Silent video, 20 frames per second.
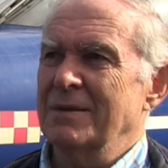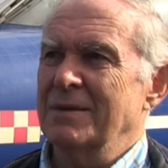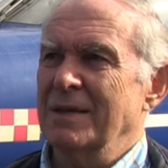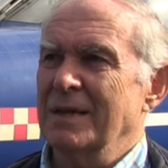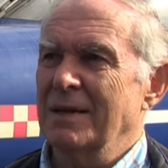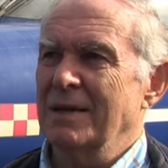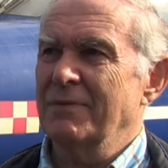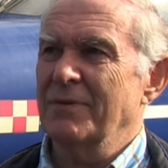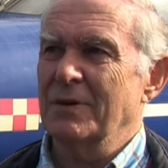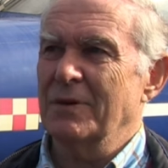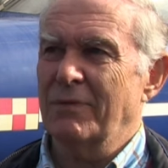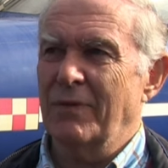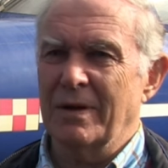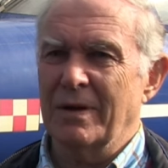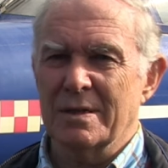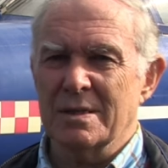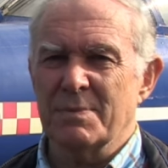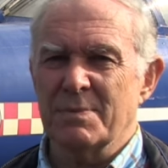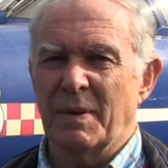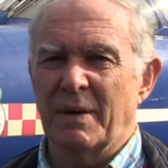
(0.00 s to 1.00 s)
think if you'd
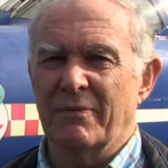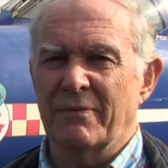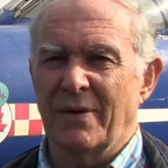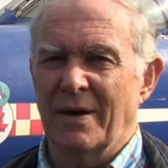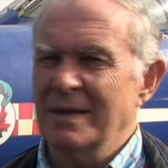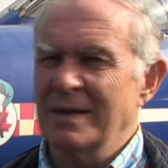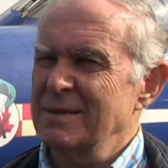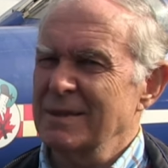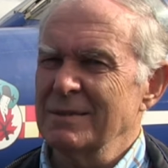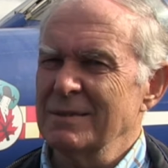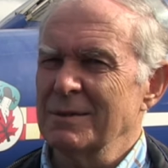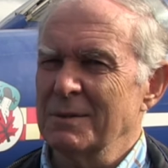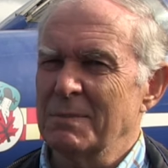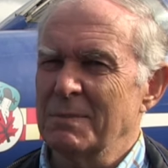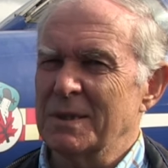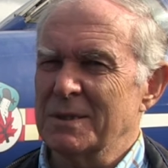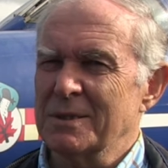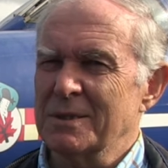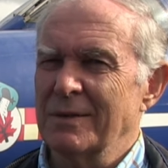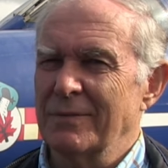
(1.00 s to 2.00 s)
flown a Spitfire, it didn't look
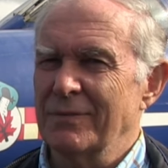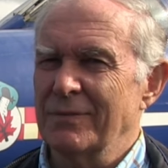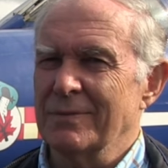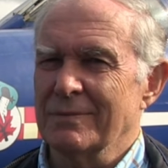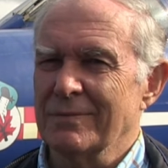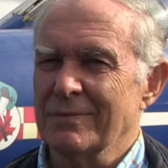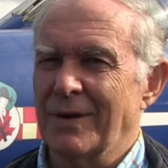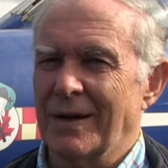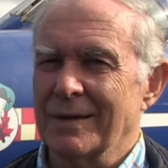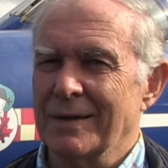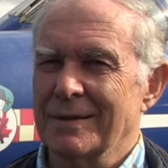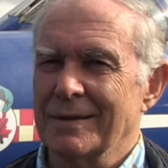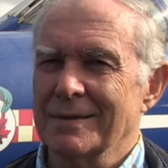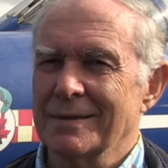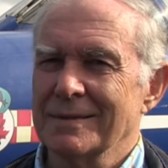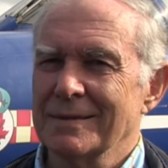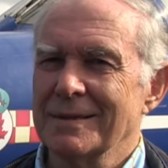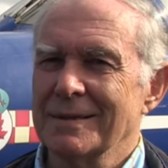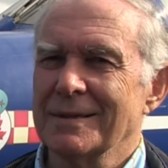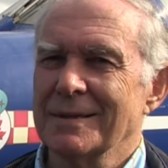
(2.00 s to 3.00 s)
much different, frankly,
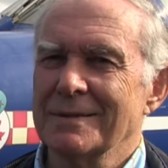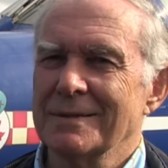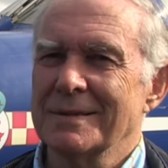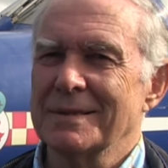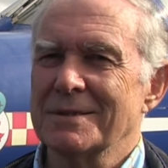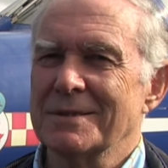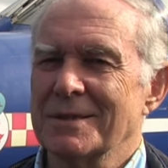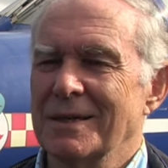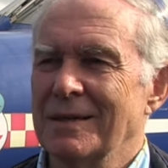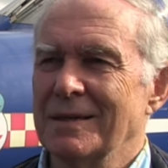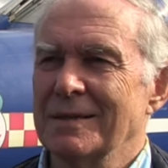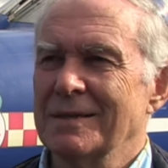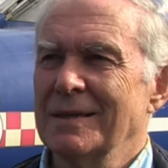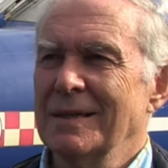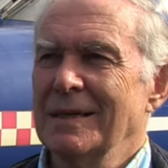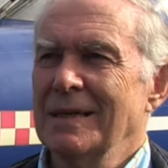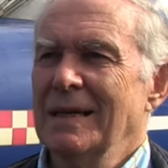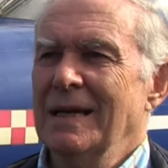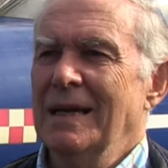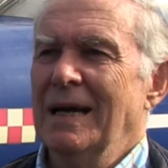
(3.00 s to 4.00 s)
you know, inside.
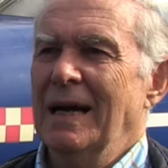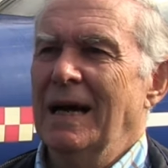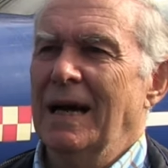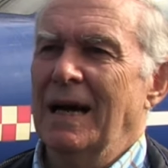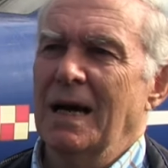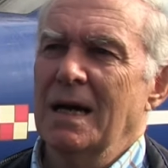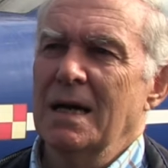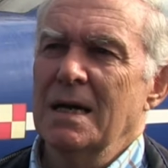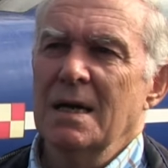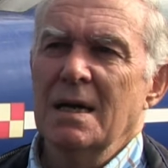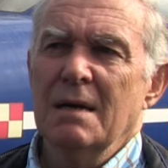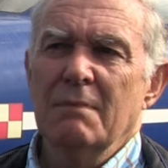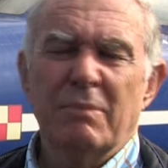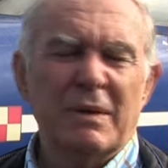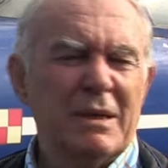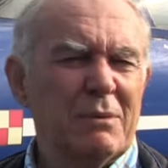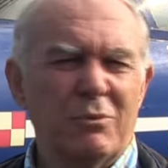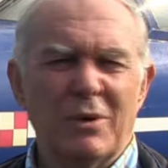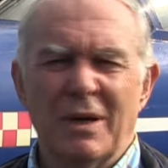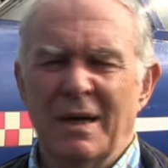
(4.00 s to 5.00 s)

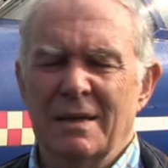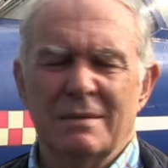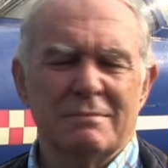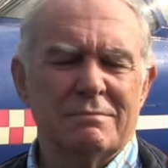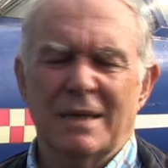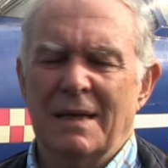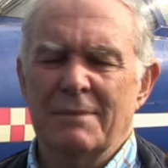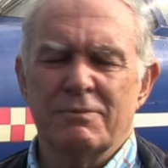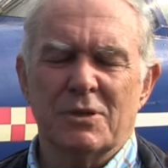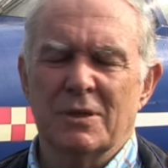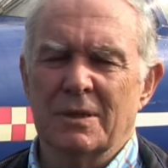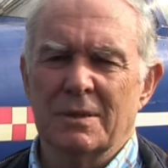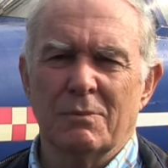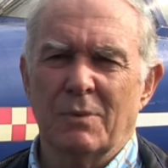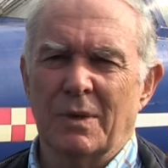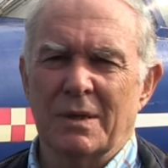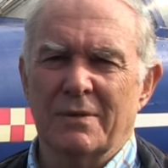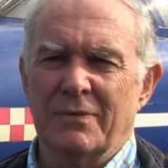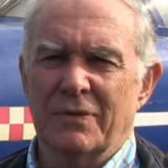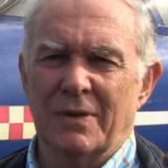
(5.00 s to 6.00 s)
But absolutely
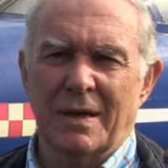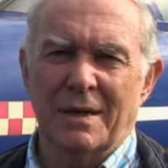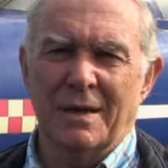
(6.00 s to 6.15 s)
wonderful